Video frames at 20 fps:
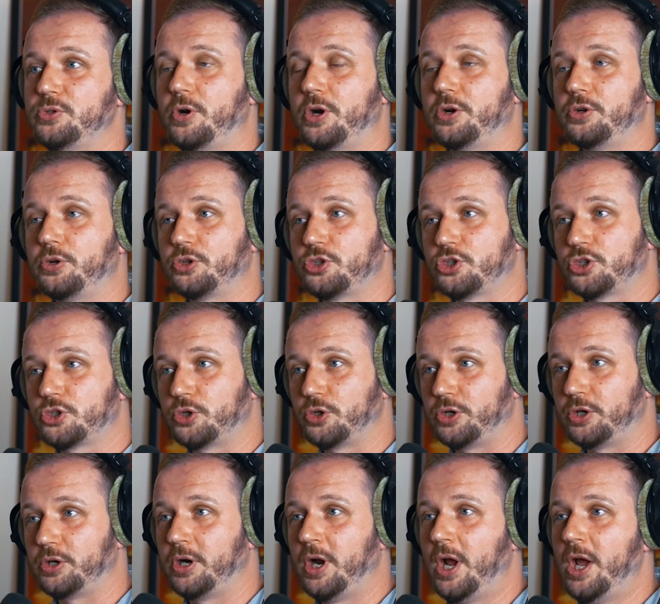you are not
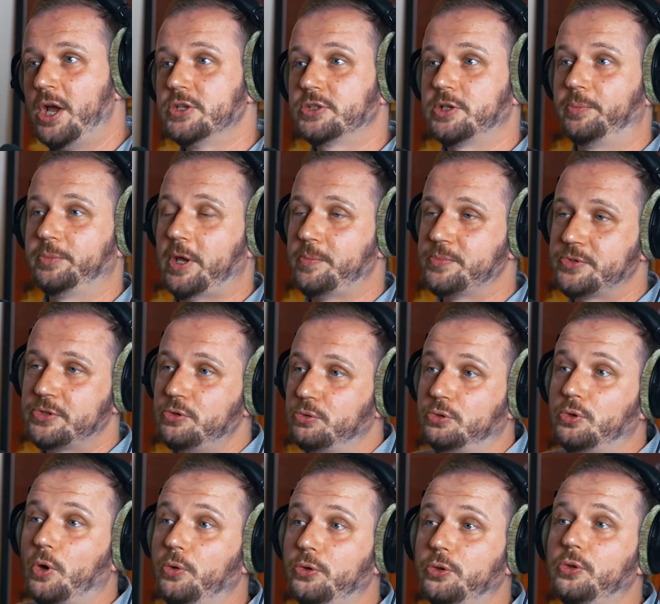sure. Sometimes you
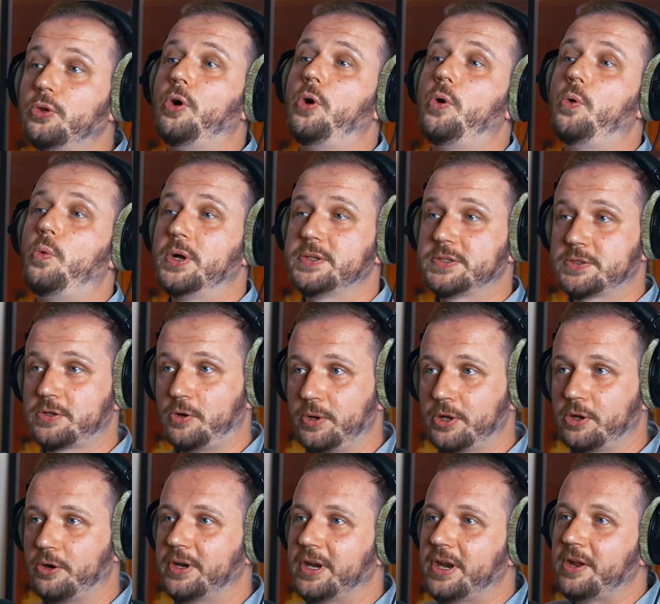don't know what's
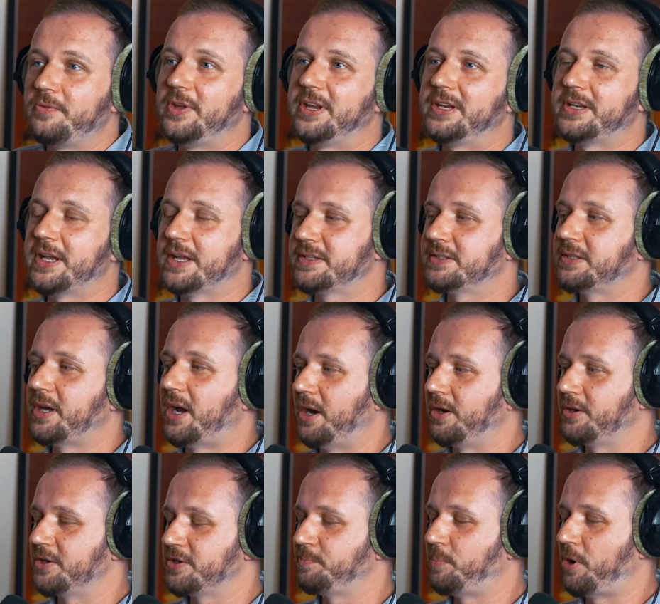going on, and I think that's the
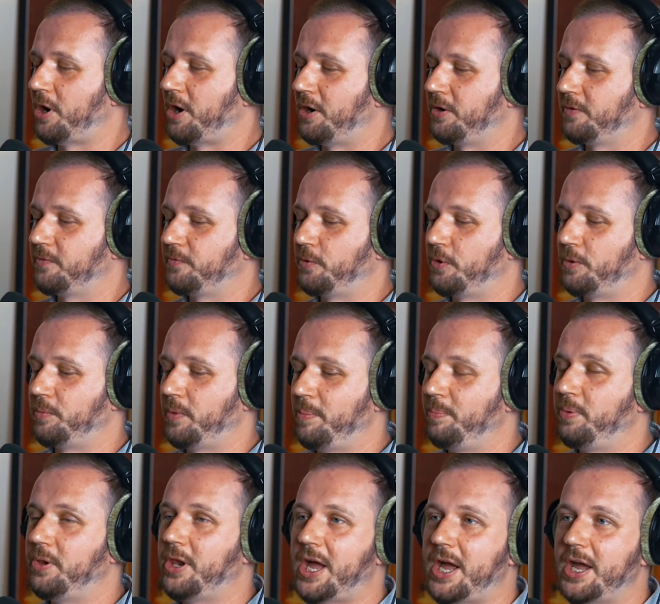hardest part for
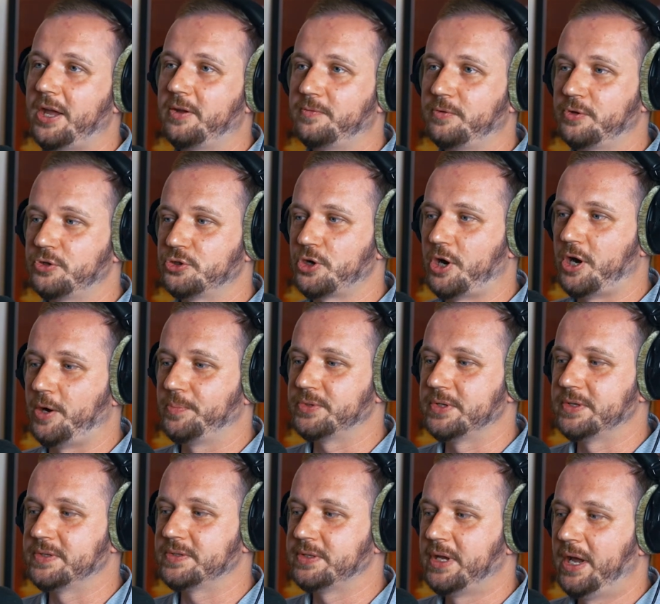applying for jobs
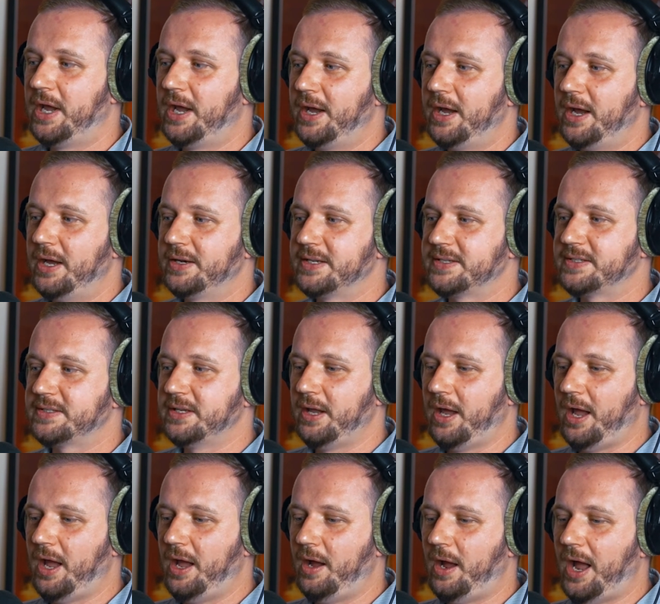is this.
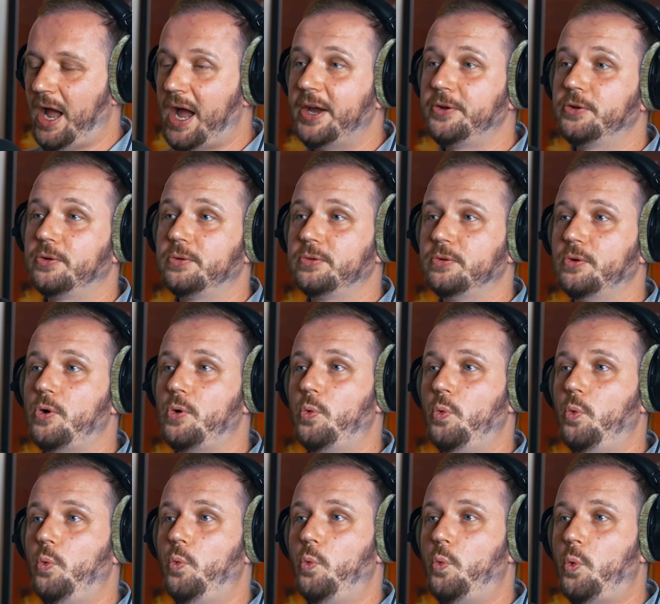I don't
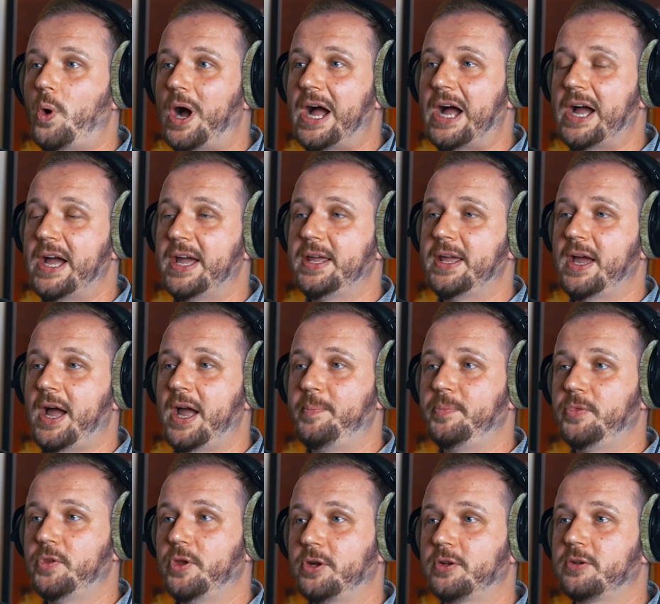know why
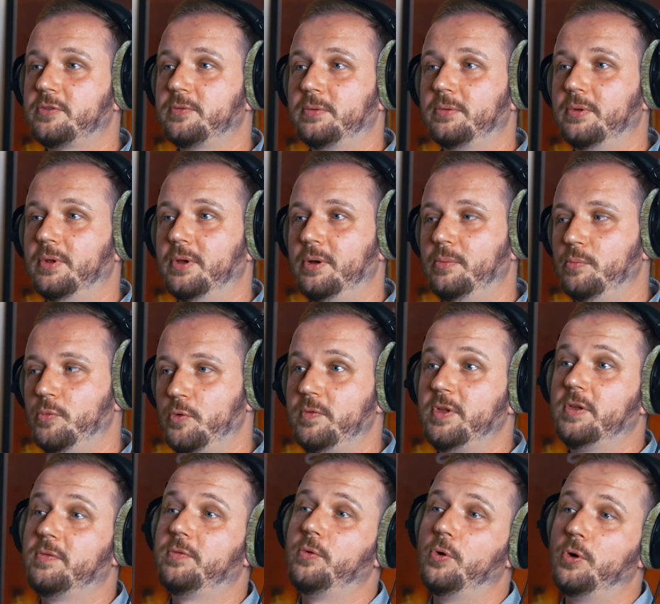I'm not
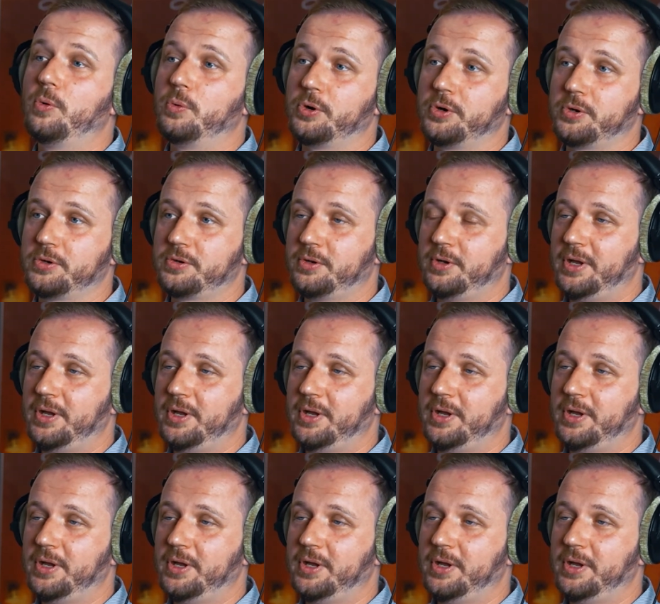moving forward